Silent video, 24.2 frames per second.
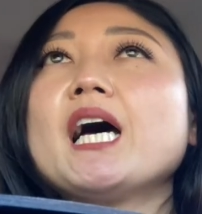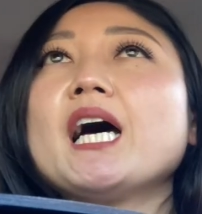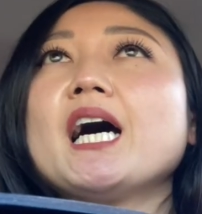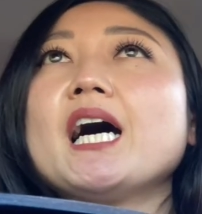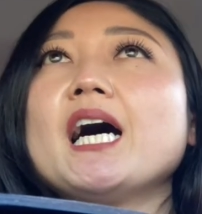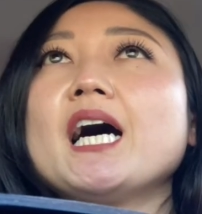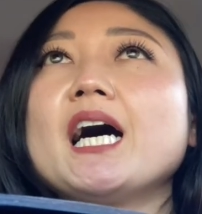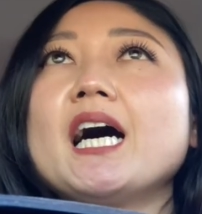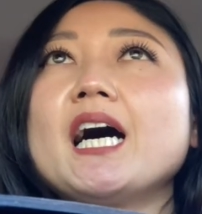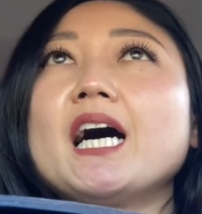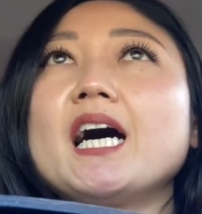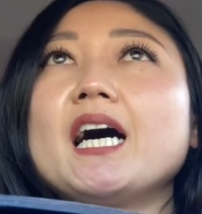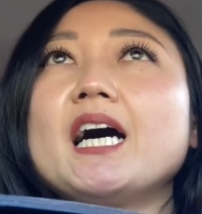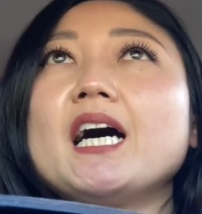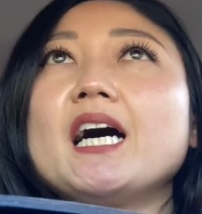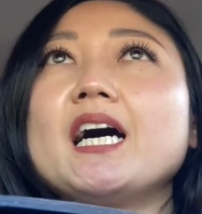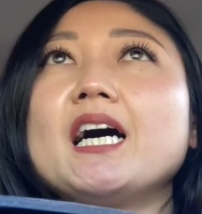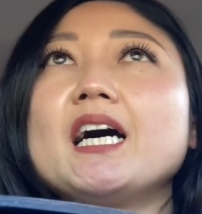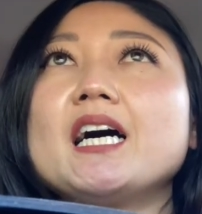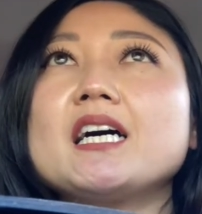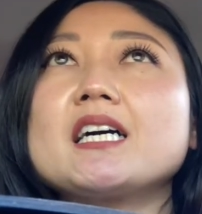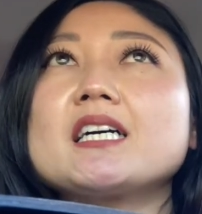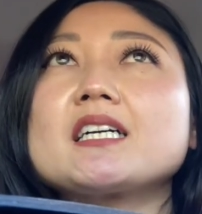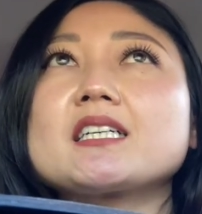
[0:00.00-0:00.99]

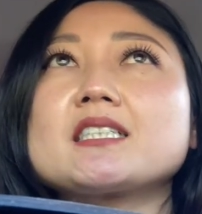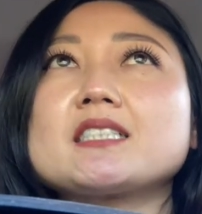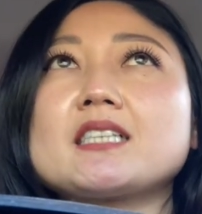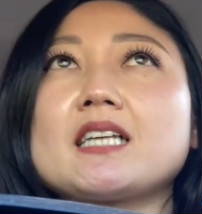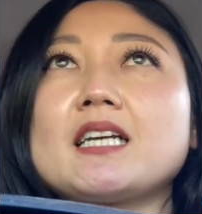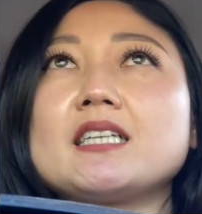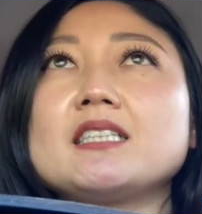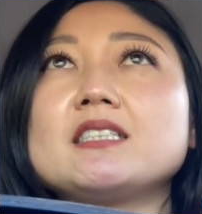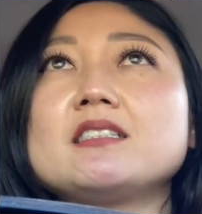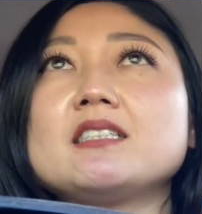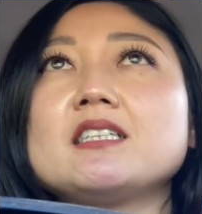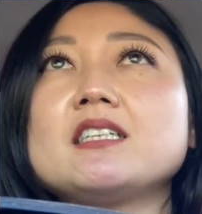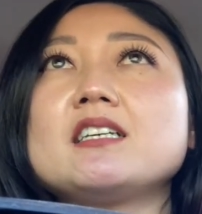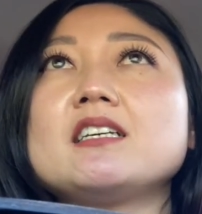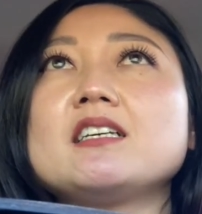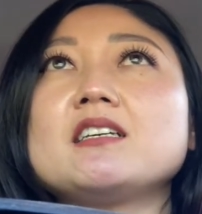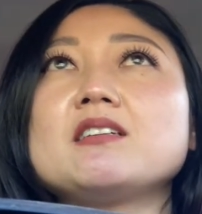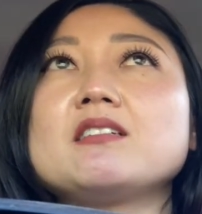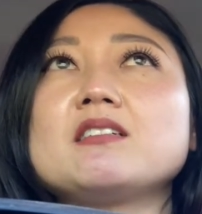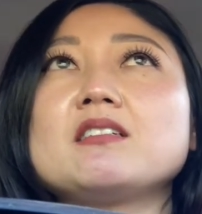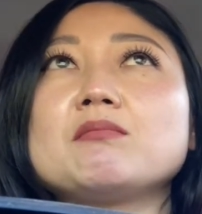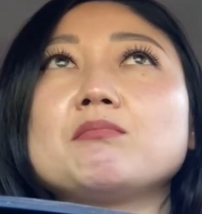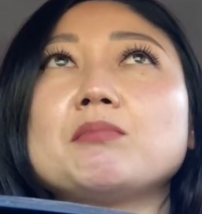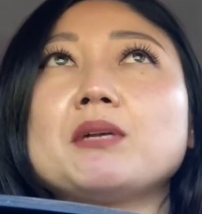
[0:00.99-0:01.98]
because uh, I did it
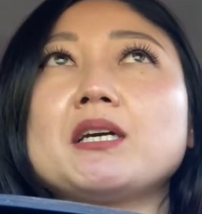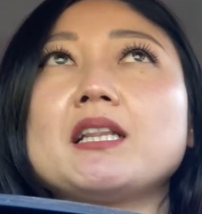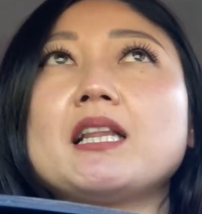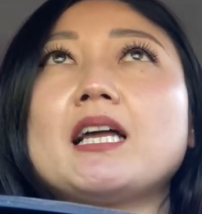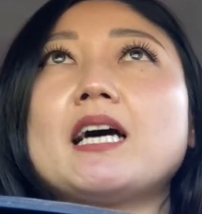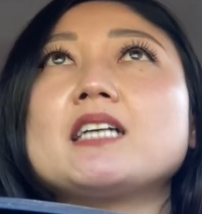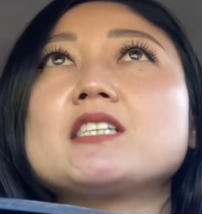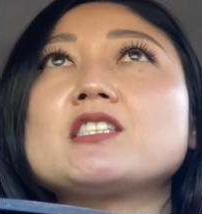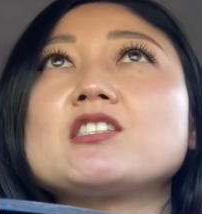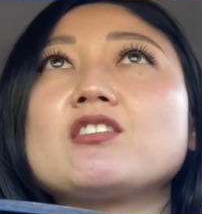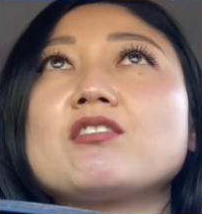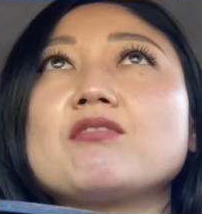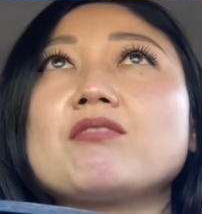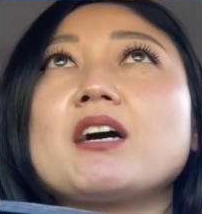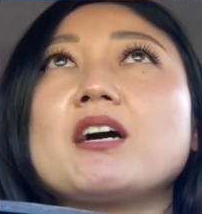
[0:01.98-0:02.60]
my last year of